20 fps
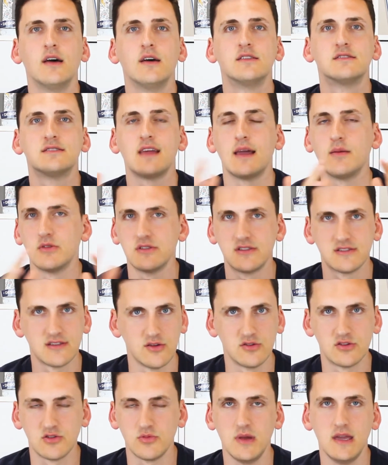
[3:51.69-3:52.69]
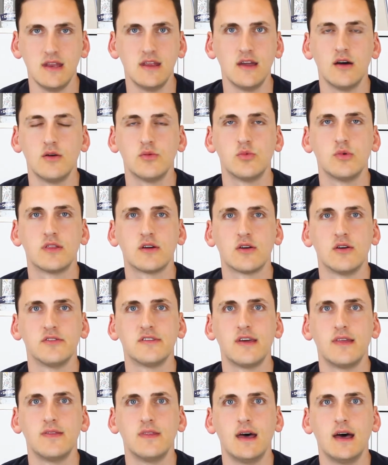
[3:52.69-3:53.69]
Same on social media with
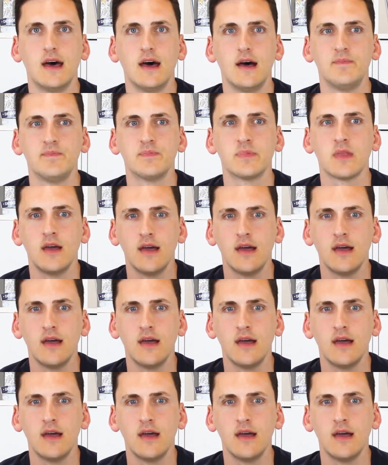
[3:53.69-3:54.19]
content there.